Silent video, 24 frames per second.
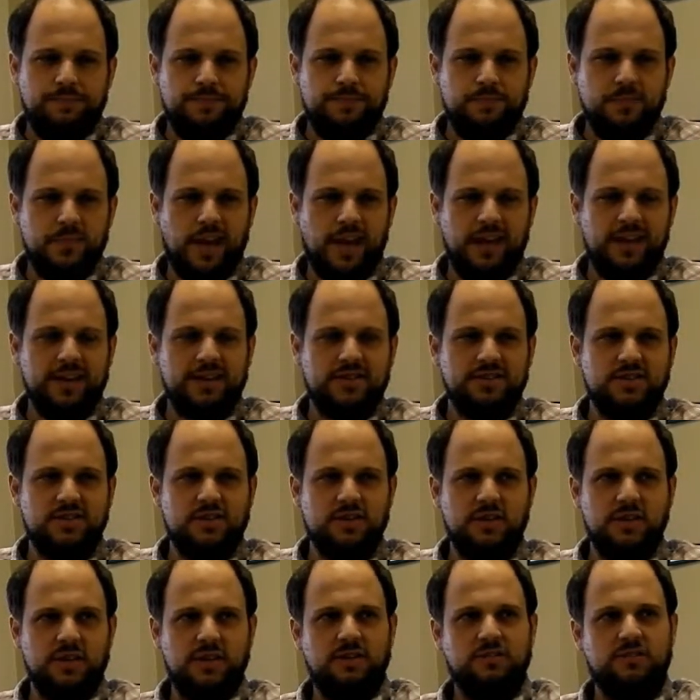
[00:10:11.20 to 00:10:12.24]
not
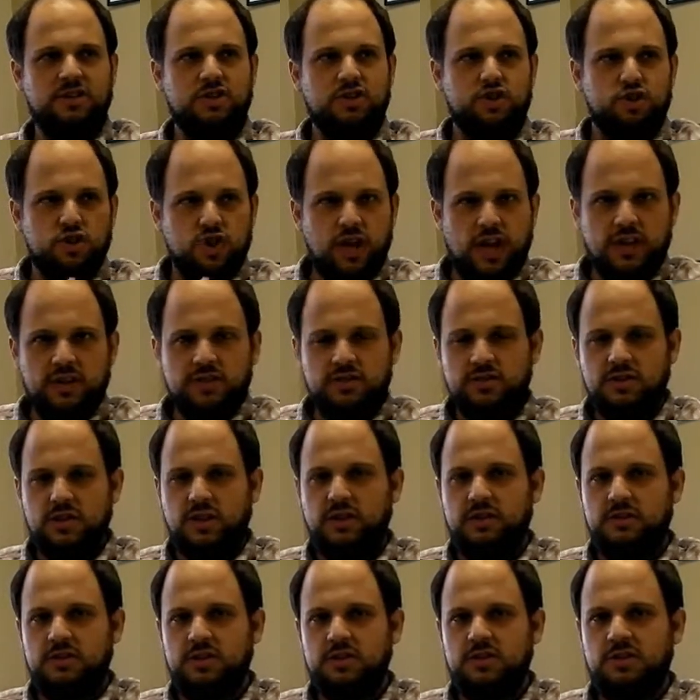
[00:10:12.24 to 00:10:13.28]
necessarily even change
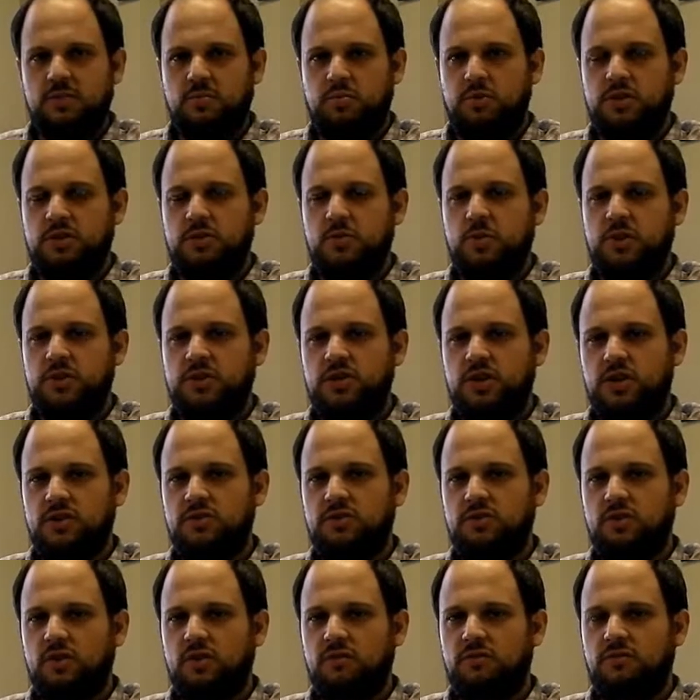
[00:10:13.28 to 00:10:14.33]
their disciplines, but just
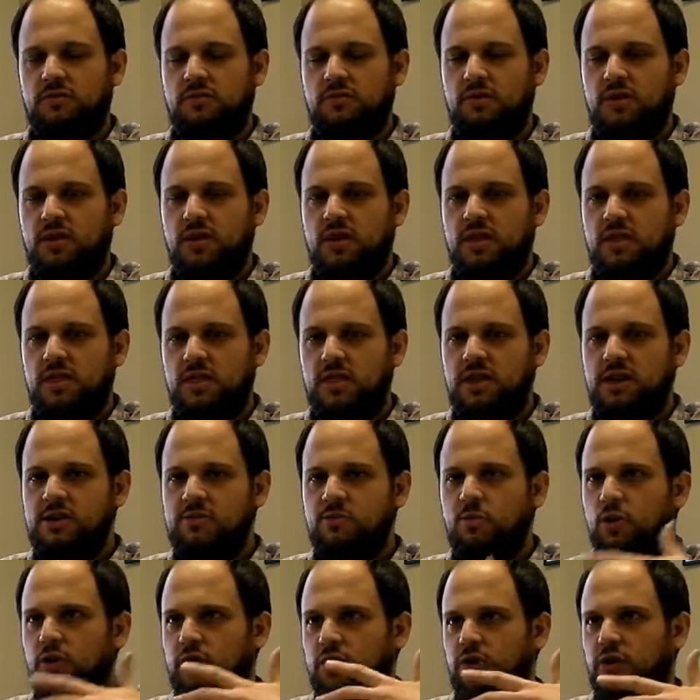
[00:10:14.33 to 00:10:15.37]
sort of think
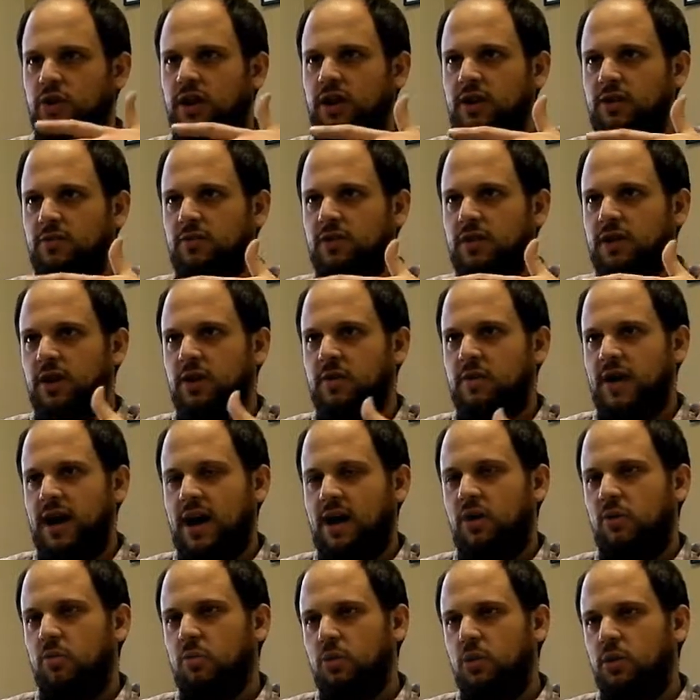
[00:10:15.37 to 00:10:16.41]
more creatively
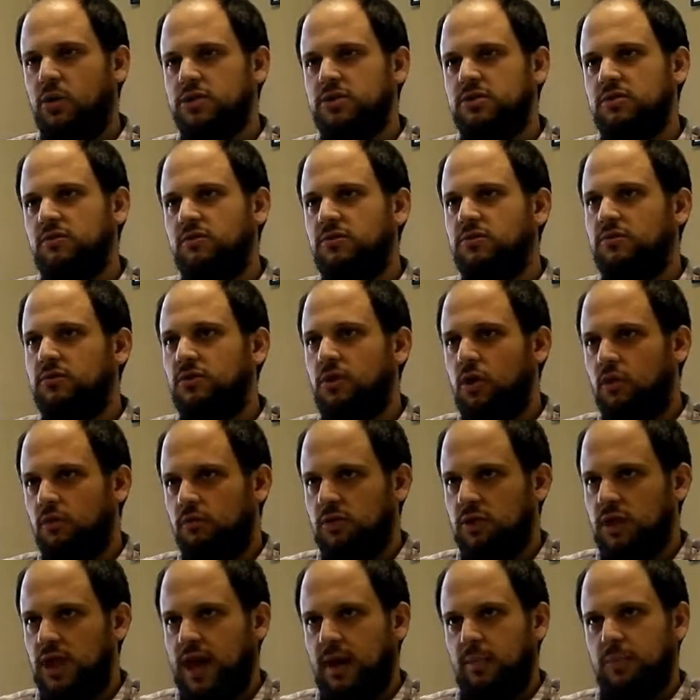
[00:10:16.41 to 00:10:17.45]
about points of
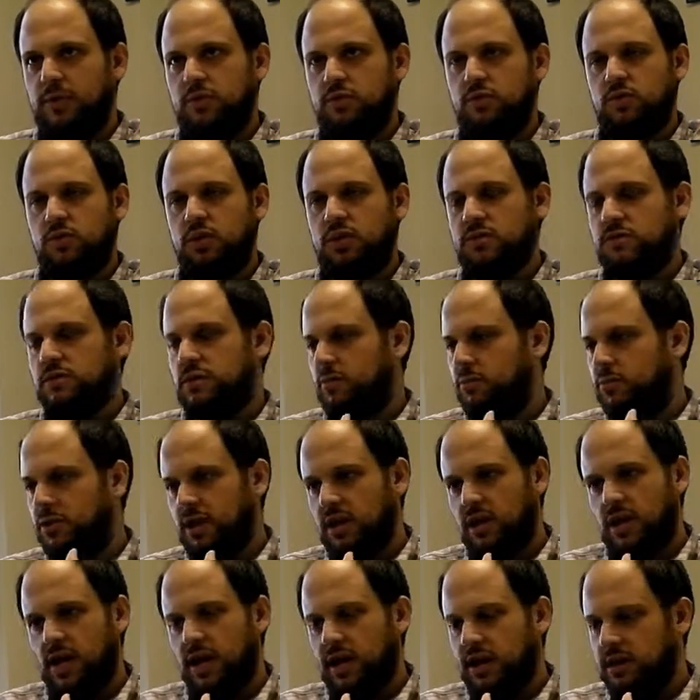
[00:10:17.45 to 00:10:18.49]
overlap between
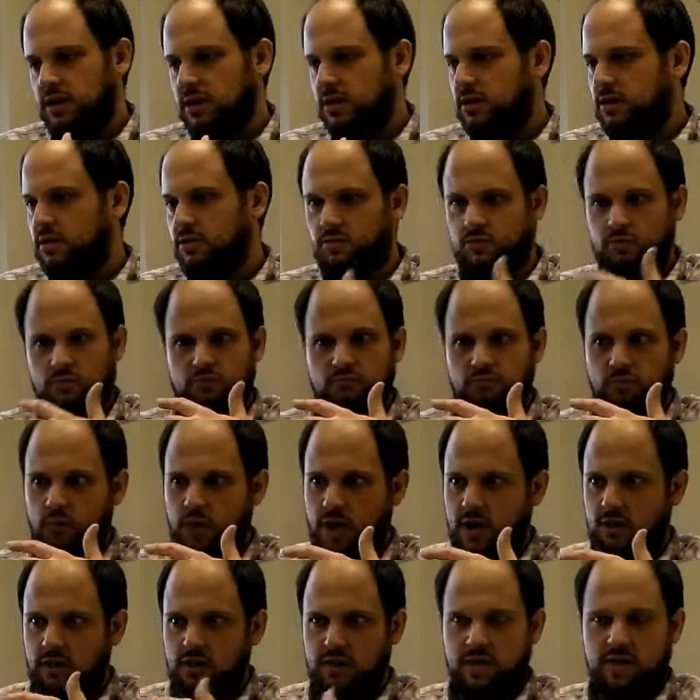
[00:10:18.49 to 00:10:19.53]
something like
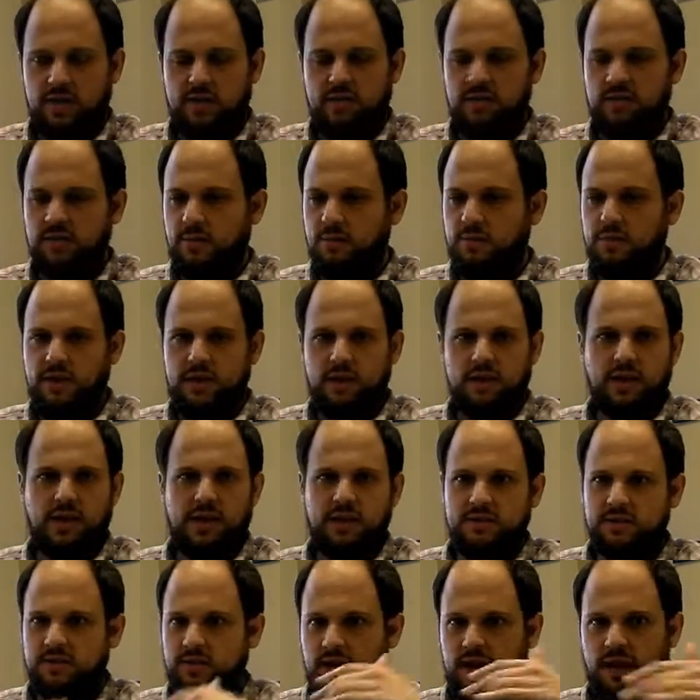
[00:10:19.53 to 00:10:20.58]
rhetoric and something
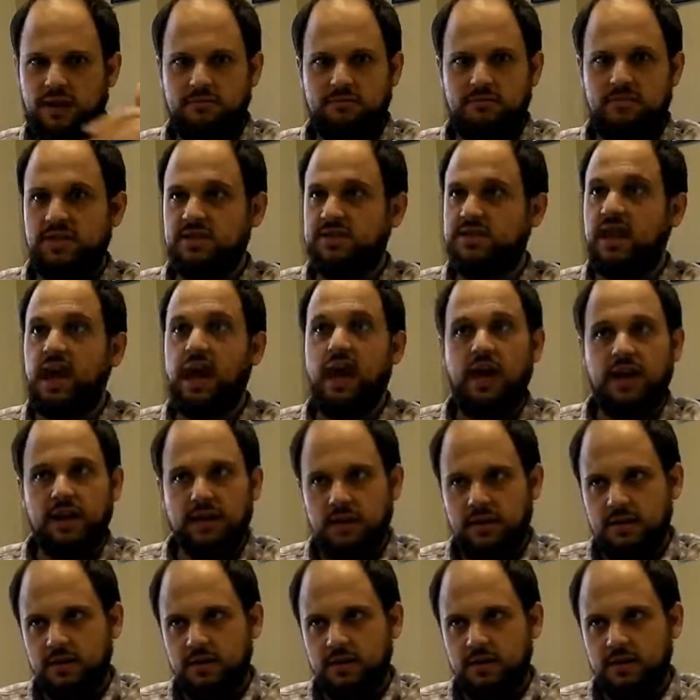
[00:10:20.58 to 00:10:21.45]
like, say, design.